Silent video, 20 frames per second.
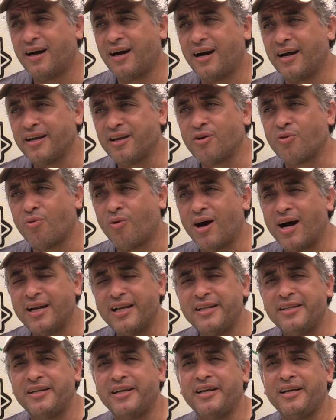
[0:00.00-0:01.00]
high
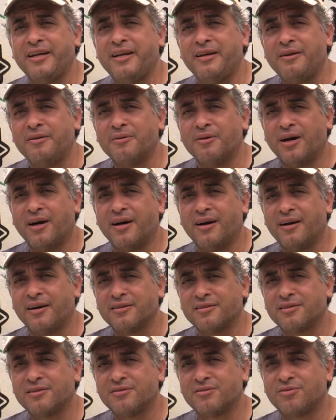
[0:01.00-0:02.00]
quality
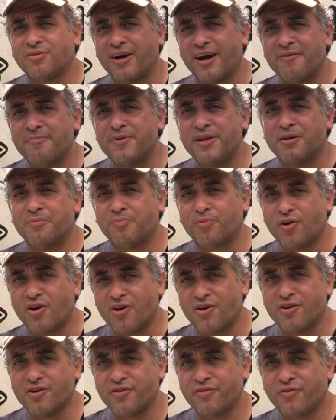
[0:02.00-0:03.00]
craft beer
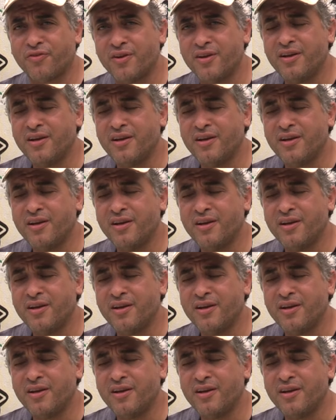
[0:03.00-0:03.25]
products